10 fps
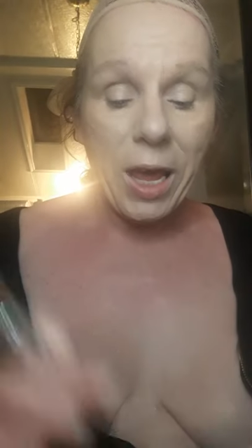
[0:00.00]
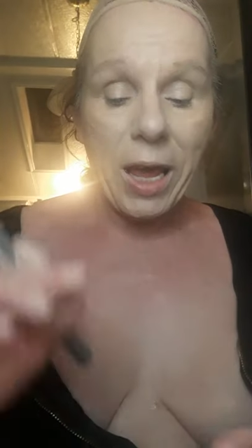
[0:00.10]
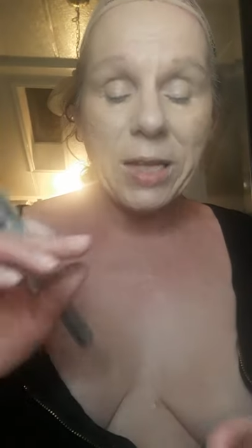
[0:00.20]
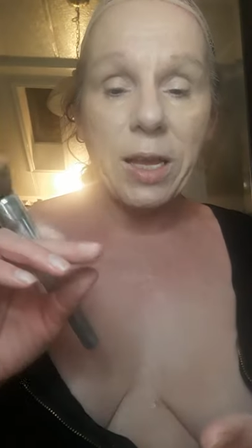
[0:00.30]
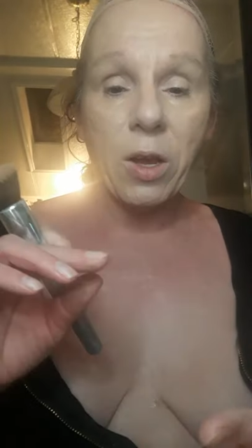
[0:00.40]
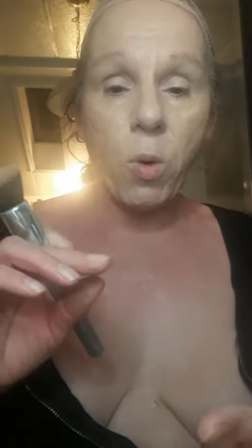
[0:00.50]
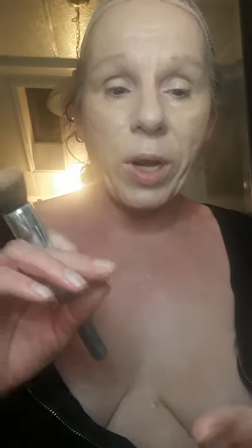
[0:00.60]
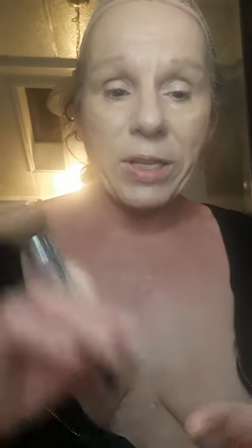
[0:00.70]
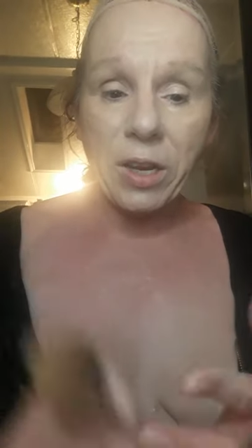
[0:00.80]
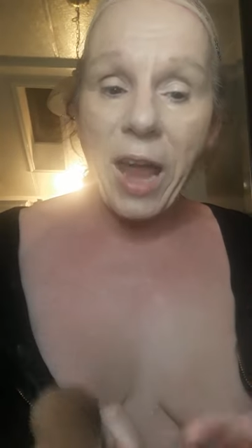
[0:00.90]
Is it
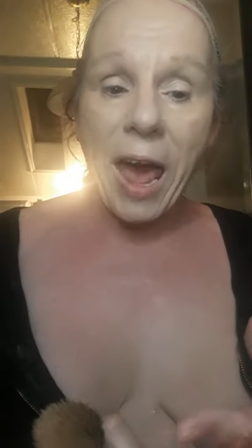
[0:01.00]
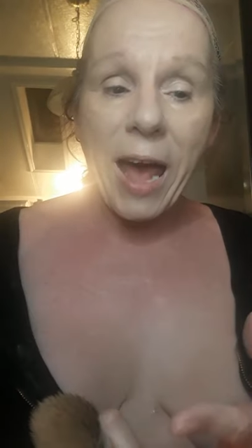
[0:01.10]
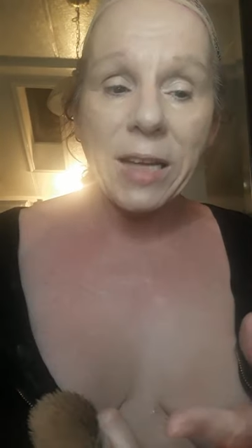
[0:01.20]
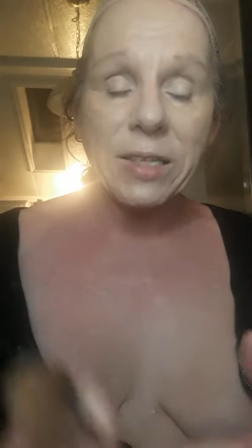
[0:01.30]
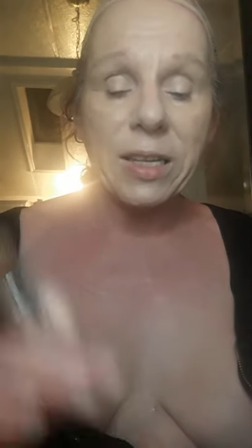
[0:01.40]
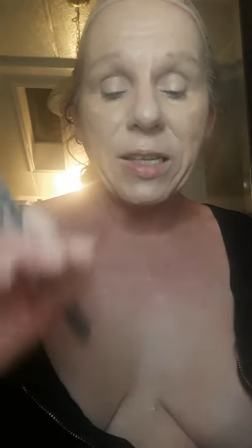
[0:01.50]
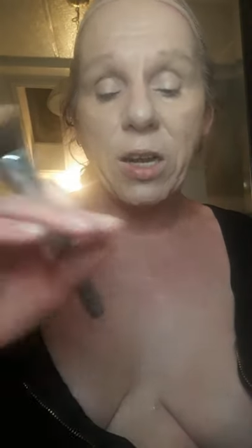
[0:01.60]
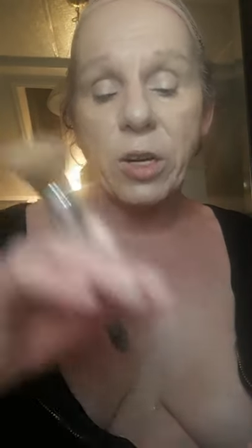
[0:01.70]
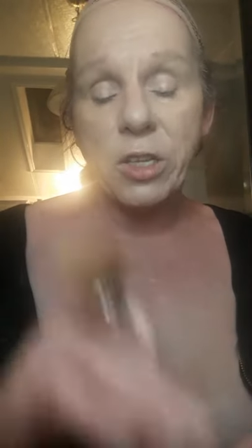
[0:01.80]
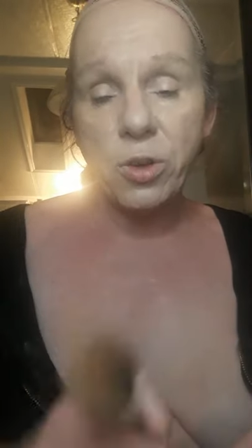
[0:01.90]
going to last? Is
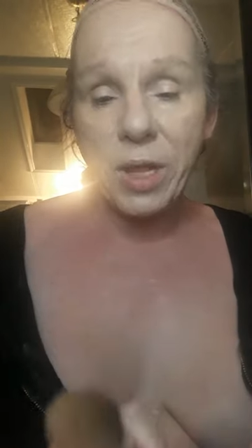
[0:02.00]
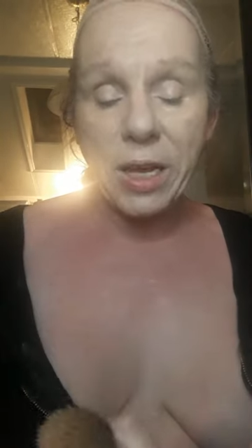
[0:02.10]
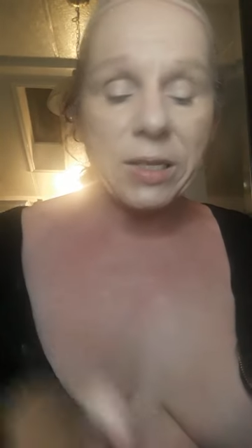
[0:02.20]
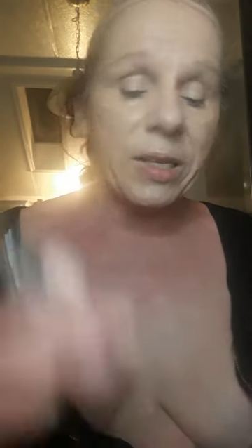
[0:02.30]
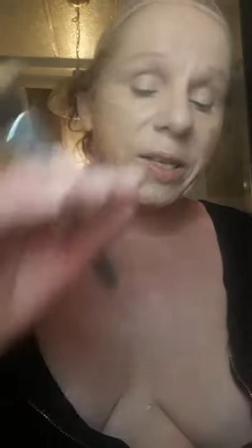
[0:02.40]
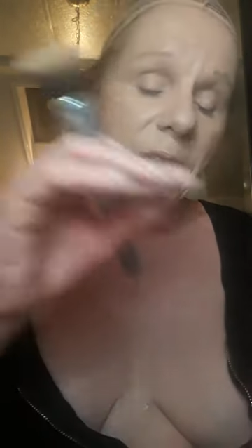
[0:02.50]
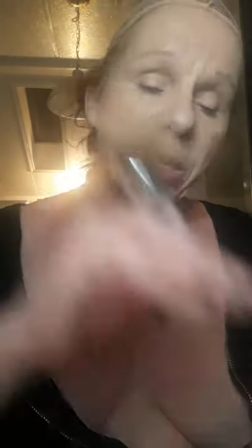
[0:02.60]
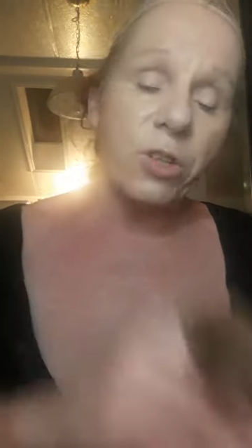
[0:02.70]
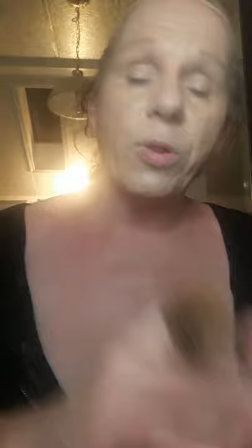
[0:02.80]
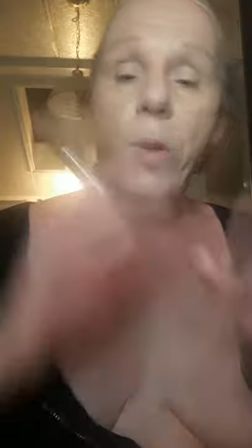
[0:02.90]
it going to do this? Is it
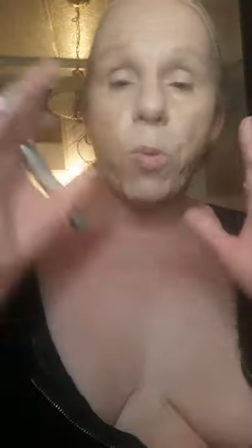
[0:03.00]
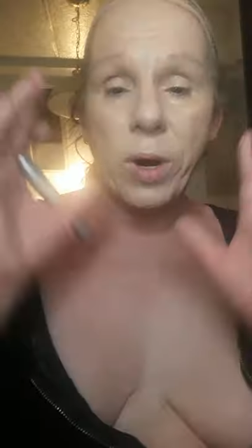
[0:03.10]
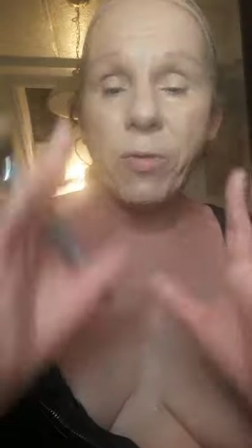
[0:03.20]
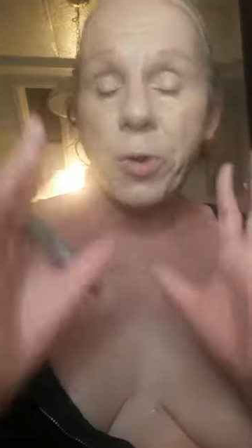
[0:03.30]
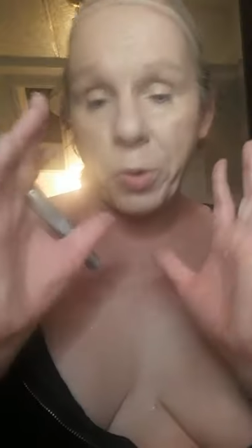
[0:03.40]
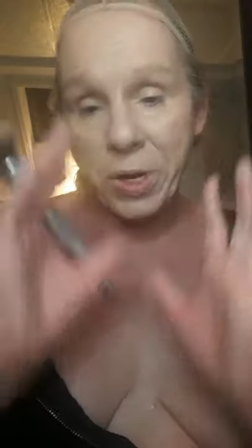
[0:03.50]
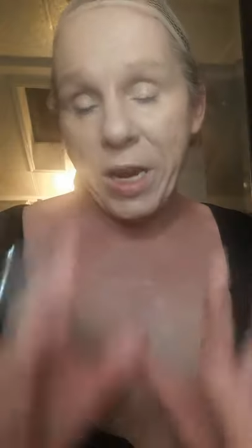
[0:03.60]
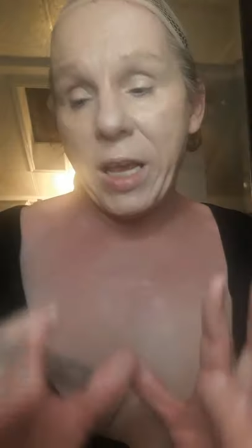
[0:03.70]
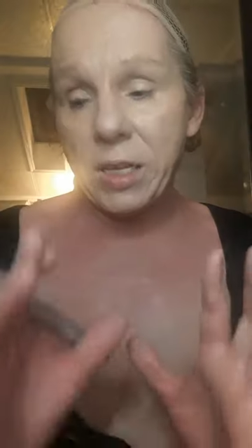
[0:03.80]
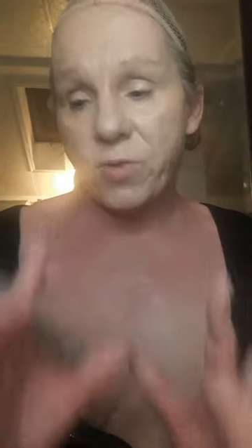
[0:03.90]
going to do that? Whatever your
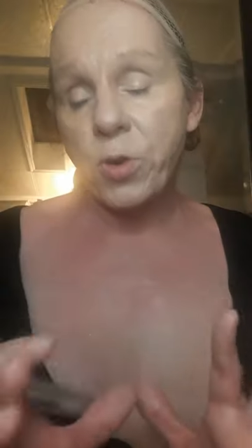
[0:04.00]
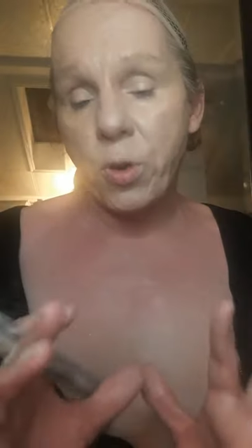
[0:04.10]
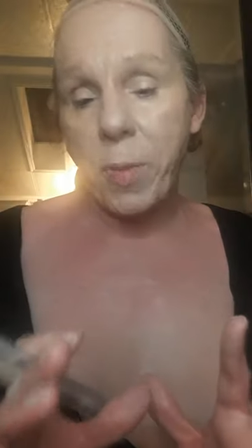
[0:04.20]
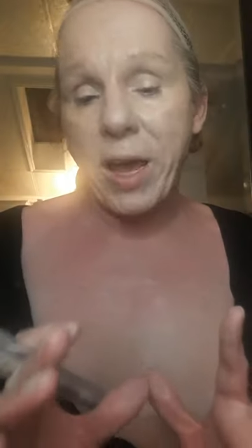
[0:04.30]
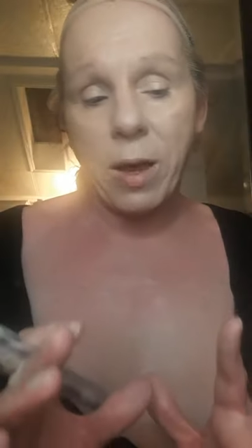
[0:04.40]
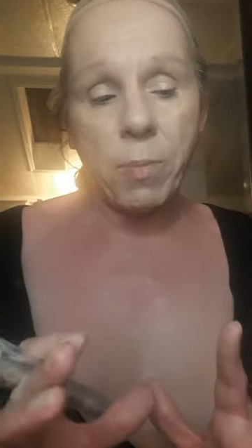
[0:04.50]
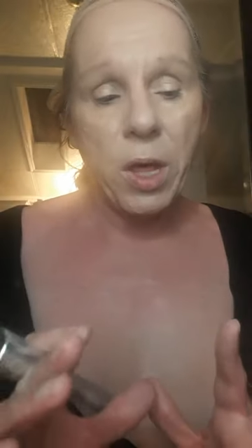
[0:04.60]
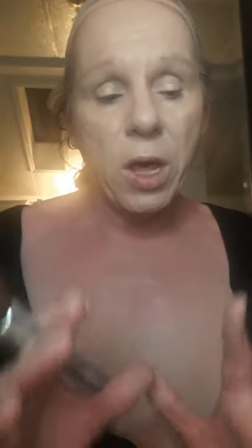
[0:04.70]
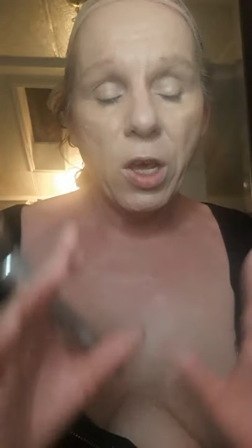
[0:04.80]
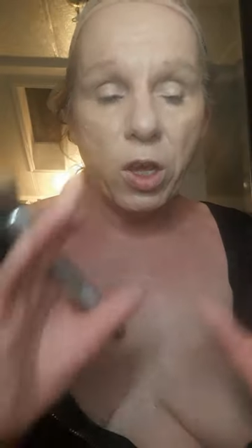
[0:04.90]
needs for your makeup,
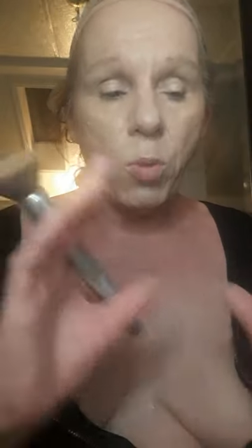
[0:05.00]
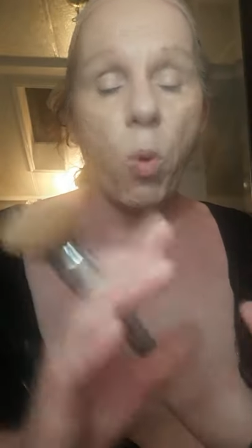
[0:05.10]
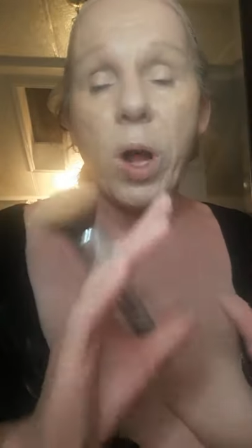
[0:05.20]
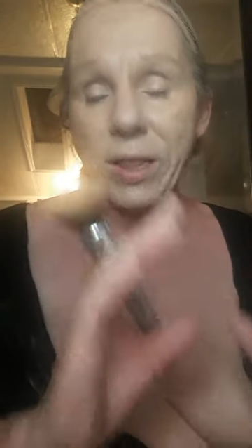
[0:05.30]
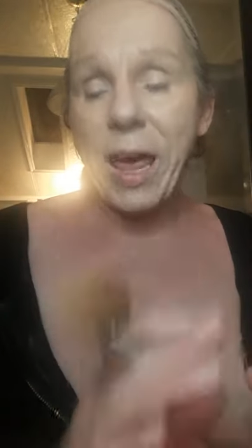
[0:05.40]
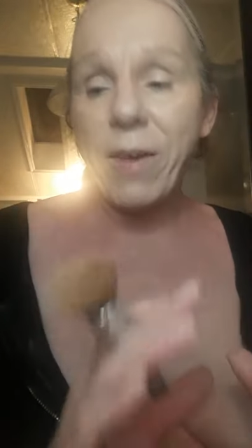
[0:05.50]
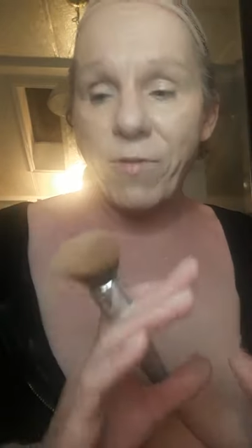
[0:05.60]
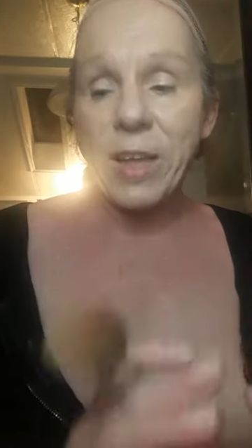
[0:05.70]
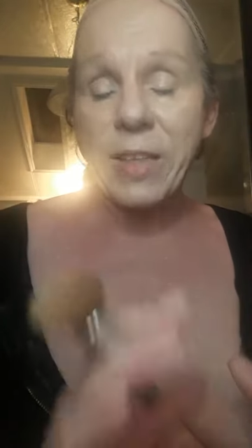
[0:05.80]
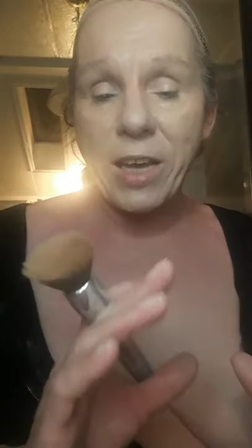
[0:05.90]
you want
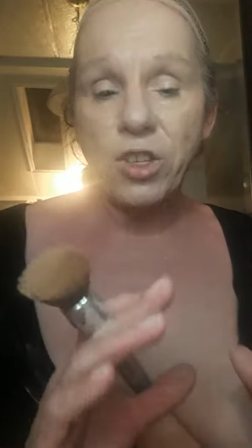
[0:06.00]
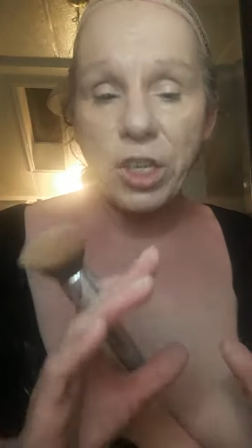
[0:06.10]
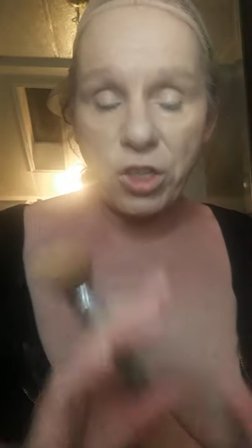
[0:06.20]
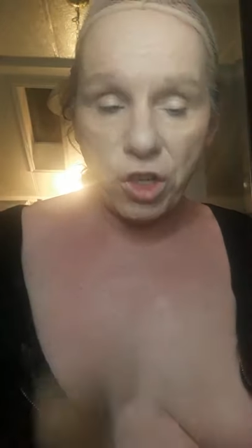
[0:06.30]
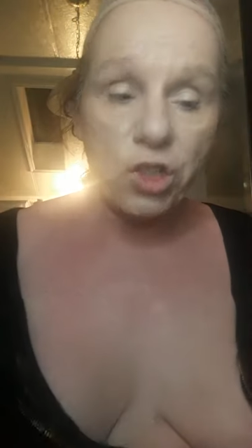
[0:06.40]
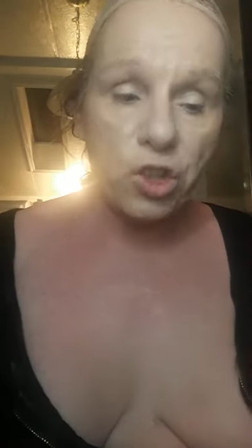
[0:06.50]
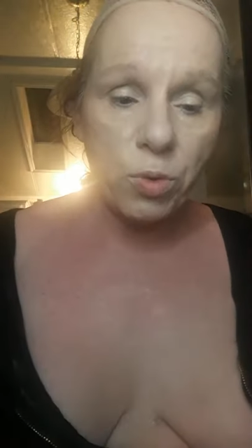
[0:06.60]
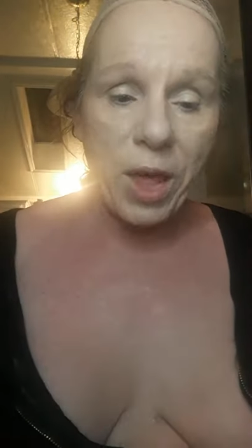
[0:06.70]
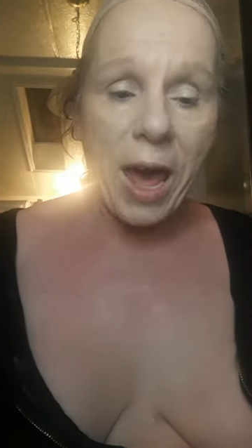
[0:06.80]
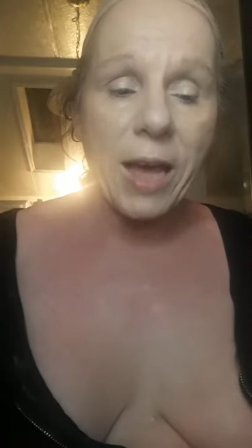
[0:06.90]
that foundation to
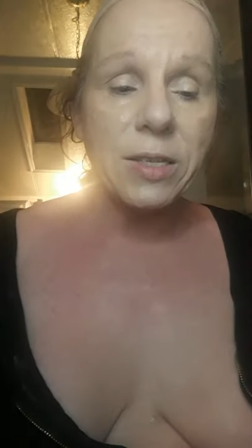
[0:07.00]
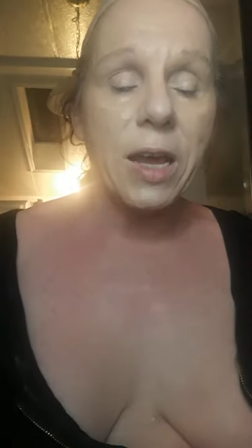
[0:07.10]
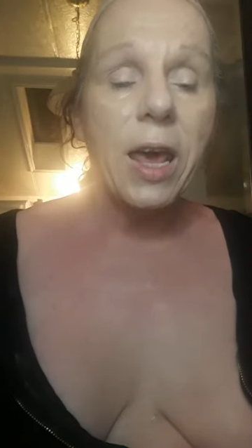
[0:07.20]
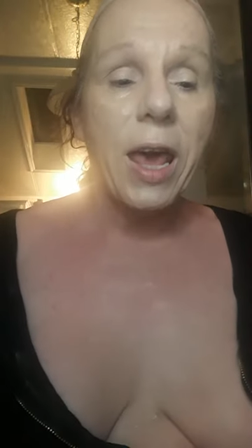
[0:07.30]
do that.